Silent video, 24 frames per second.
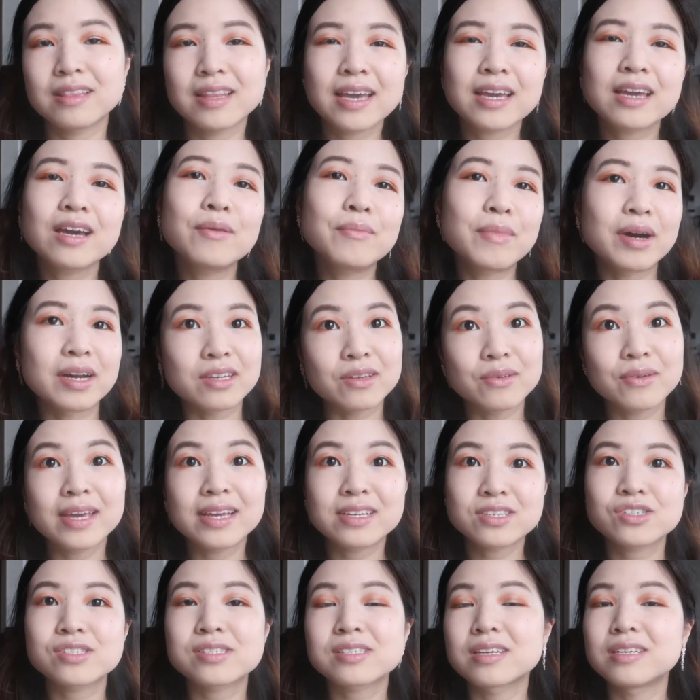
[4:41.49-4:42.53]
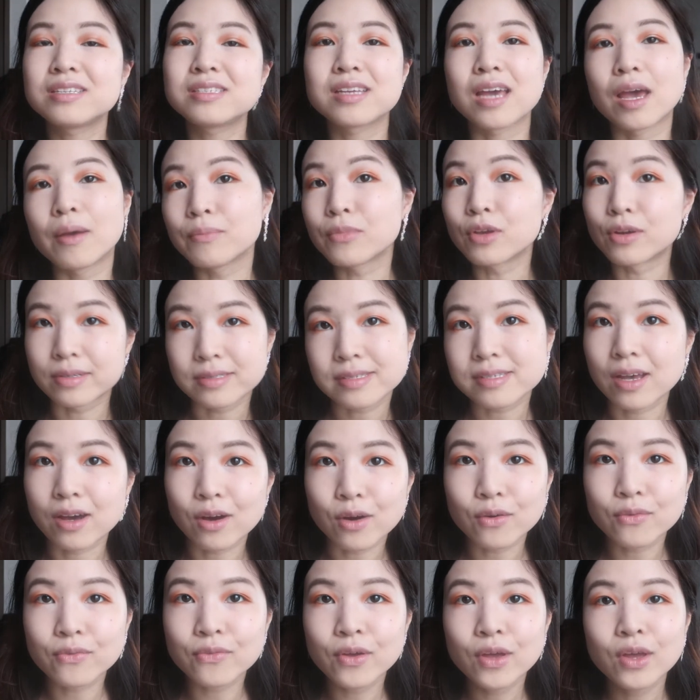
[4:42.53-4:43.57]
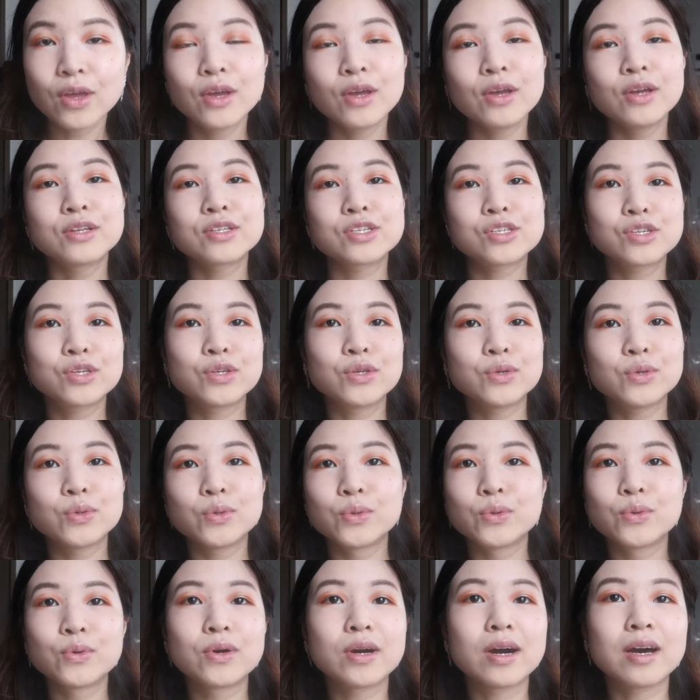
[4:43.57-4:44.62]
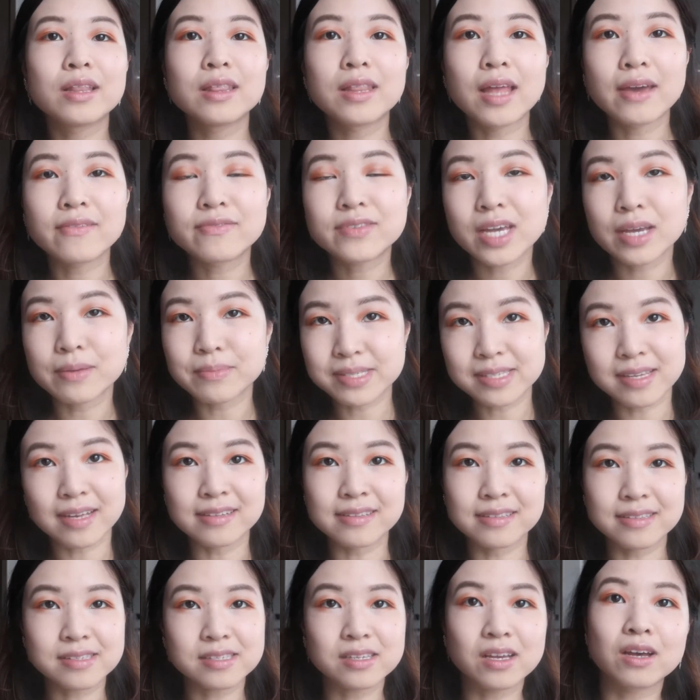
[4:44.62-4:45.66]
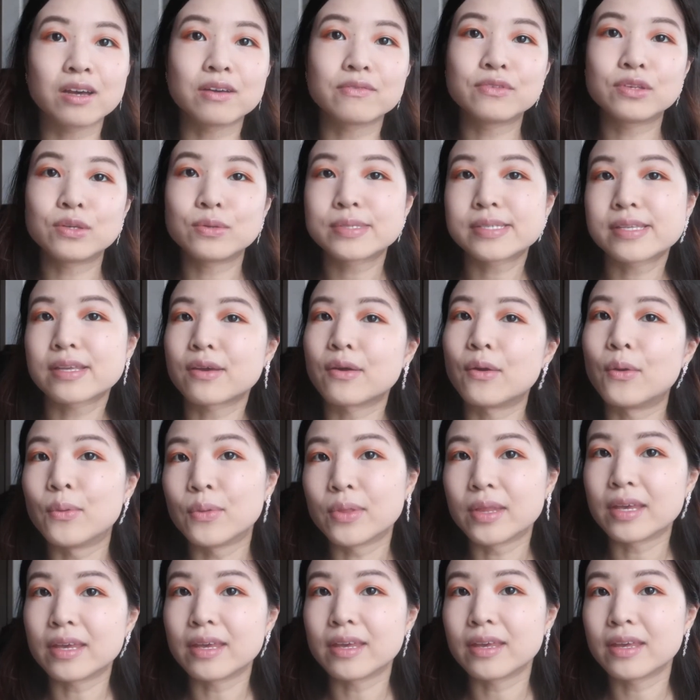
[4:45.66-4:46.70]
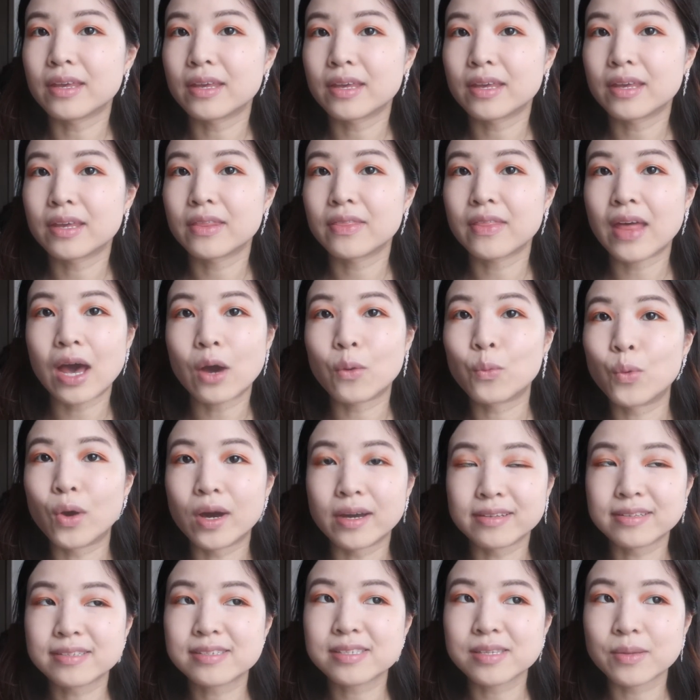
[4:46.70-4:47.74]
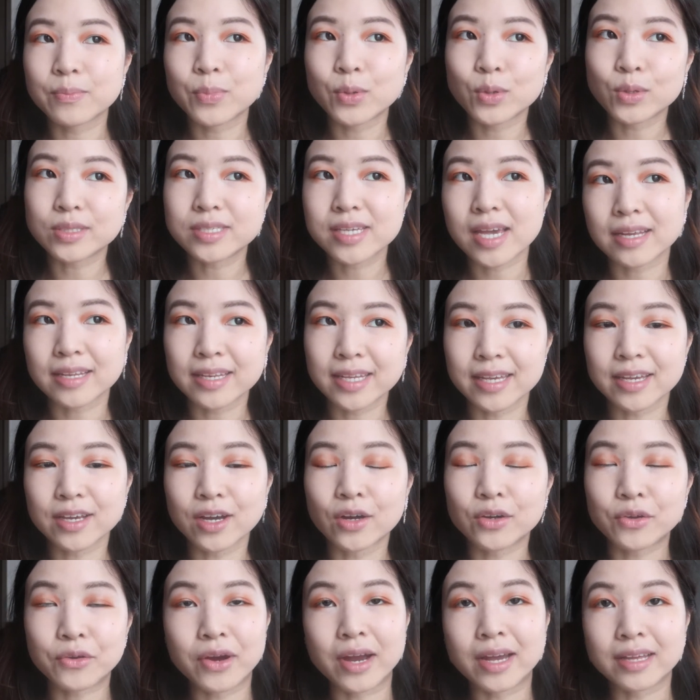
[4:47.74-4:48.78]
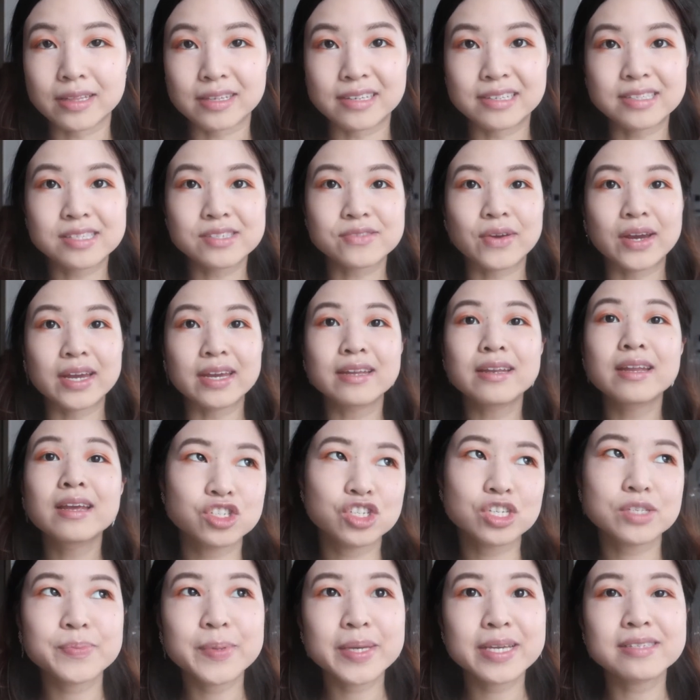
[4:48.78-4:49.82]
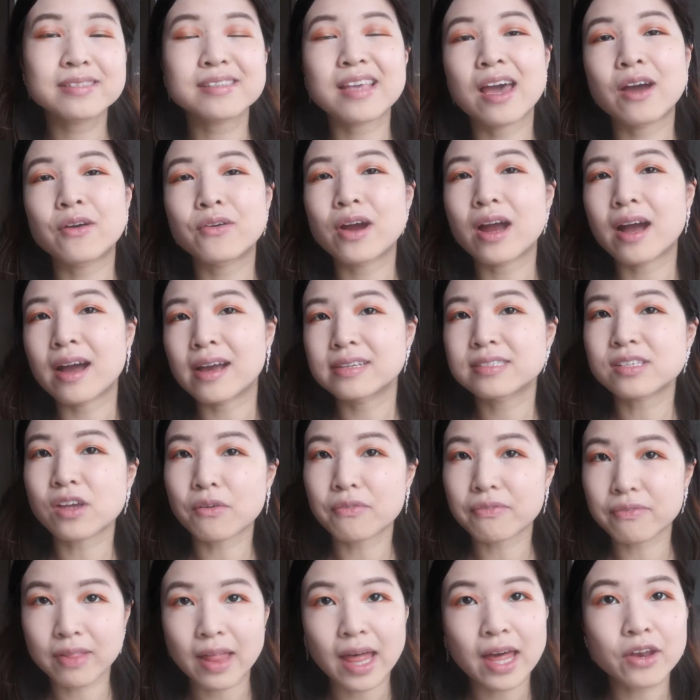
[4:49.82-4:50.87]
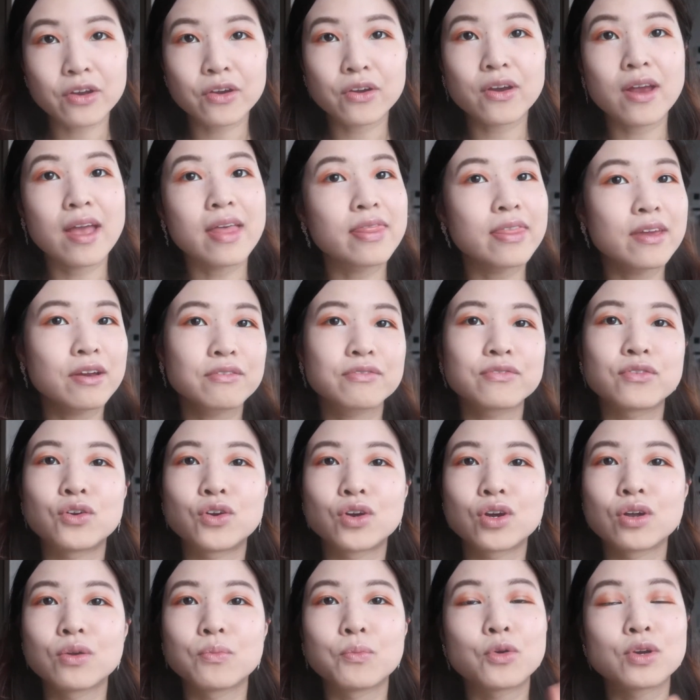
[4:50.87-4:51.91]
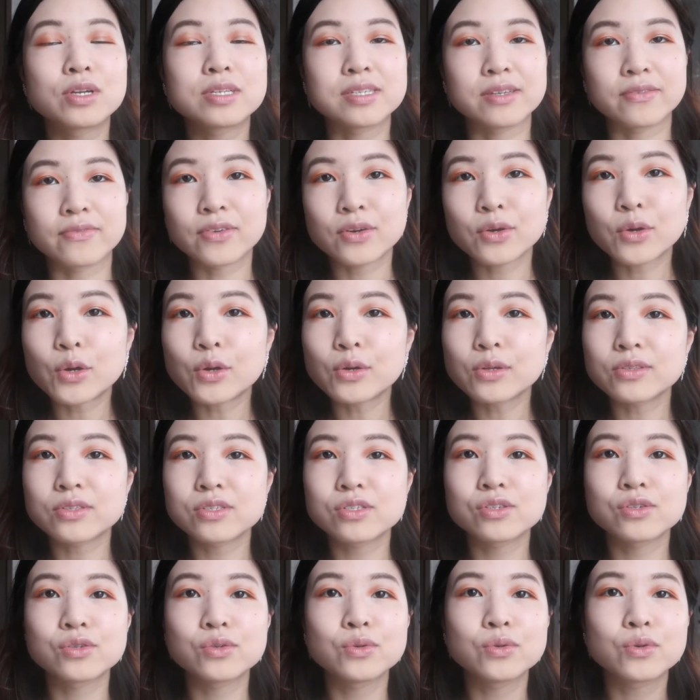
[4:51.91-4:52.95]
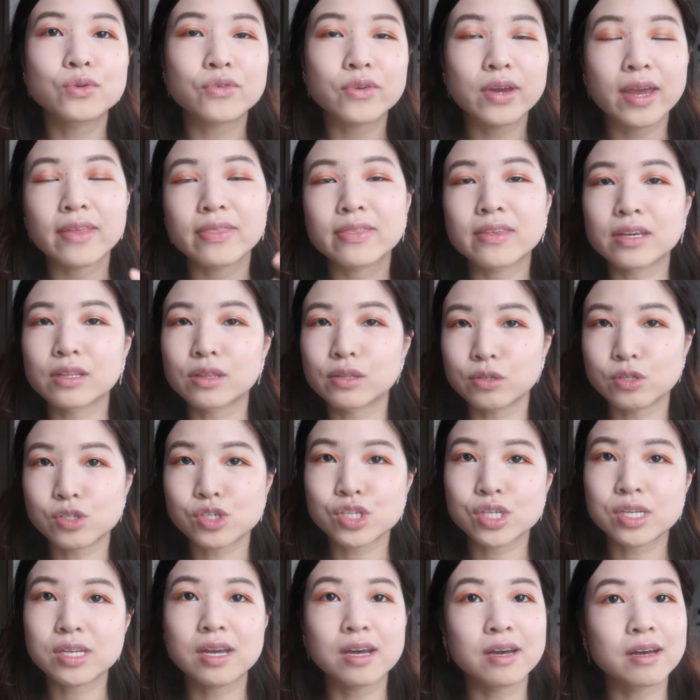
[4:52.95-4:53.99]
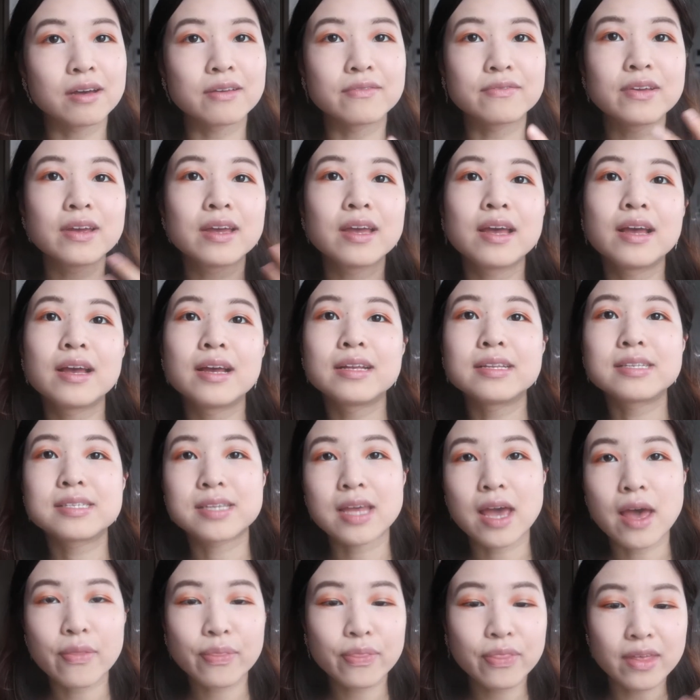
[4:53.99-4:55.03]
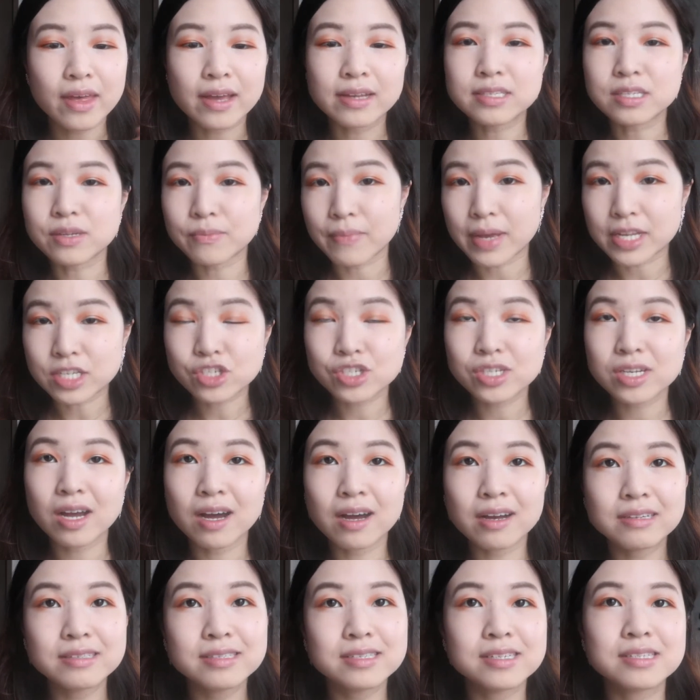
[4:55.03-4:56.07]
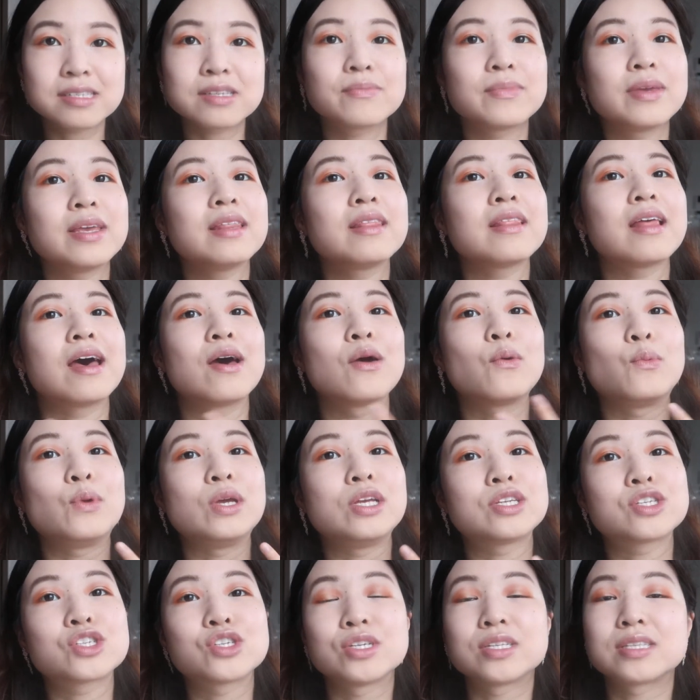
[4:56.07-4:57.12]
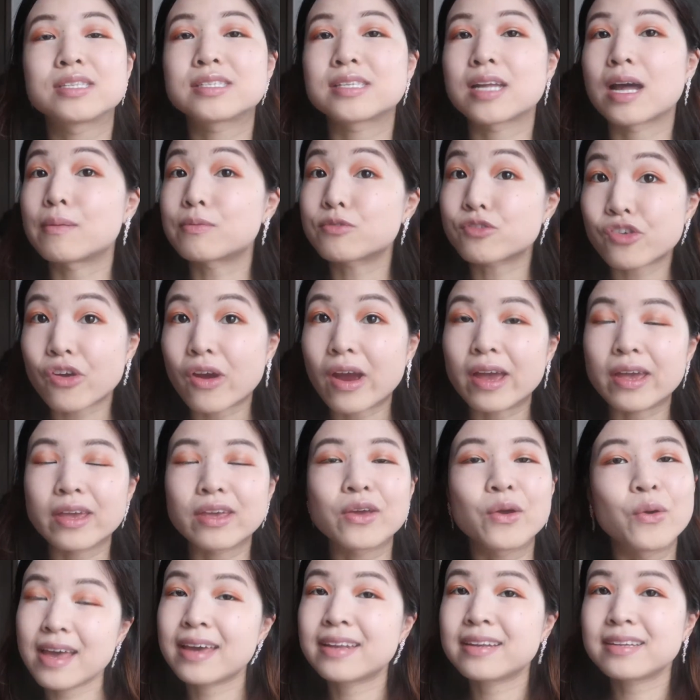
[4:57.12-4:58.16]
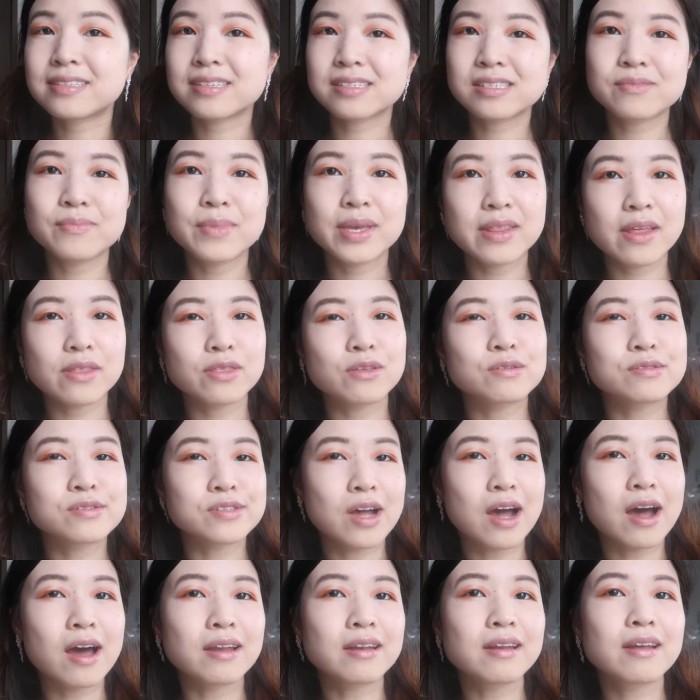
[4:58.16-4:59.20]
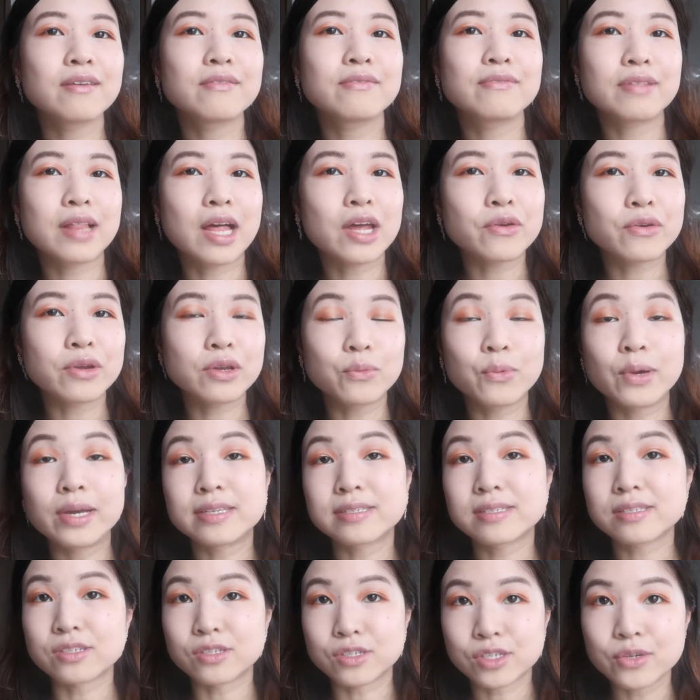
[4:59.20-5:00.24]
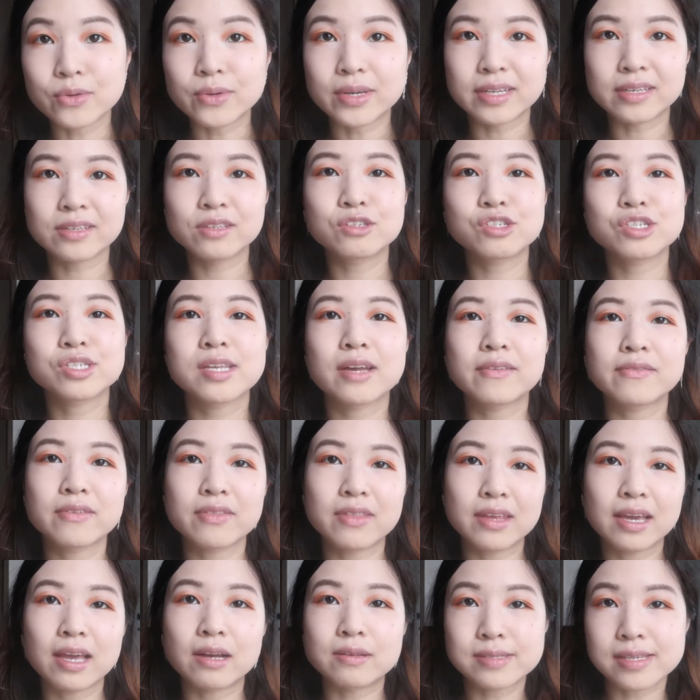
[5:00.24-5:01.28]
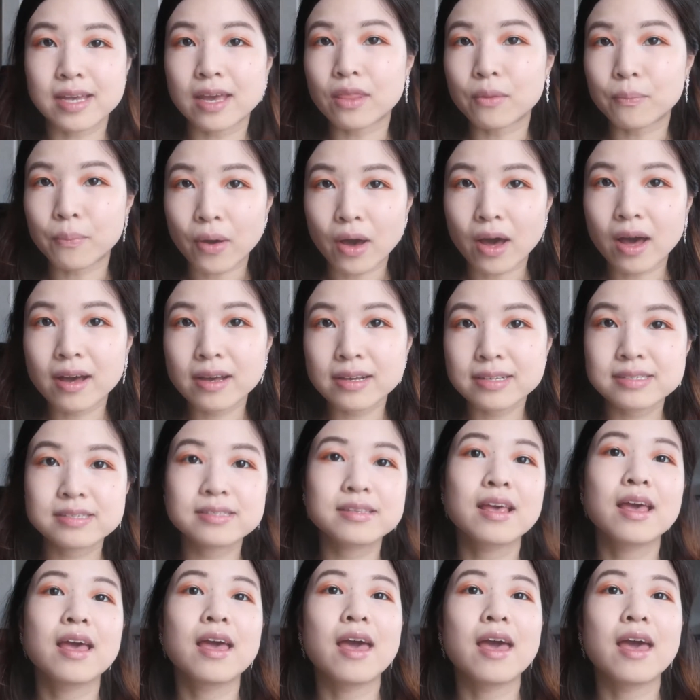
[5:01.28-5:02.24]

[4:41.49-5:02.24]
Like, come on, you can't just condemn yourself to a lifetime sentence of using only that one simple technique on your eyelids, right? Just because our eyes are flatter and therefore more difficult to create the illusion of depth and dimension on doesn't mean that we should stop trying, and it doesn't mean that there's not flattering ways to do it. You just have to think outside the box